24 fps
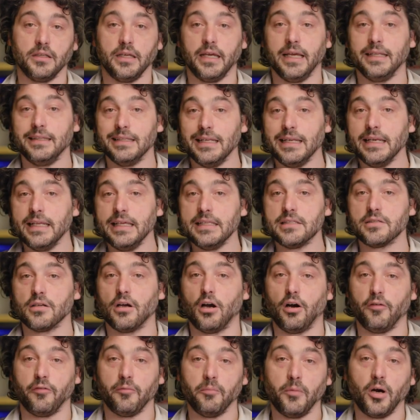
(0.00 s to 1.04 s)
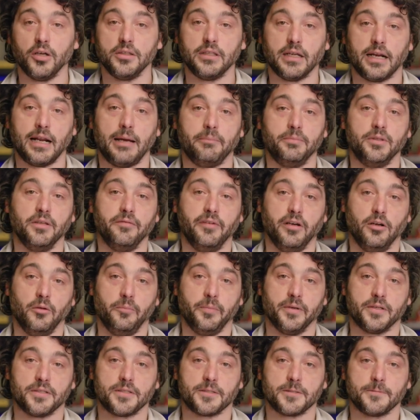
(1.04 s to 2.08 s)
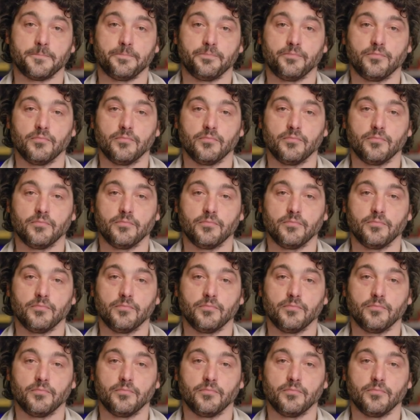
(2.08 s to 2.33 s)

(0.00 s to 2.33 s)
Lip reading: and the needs of modern app developers.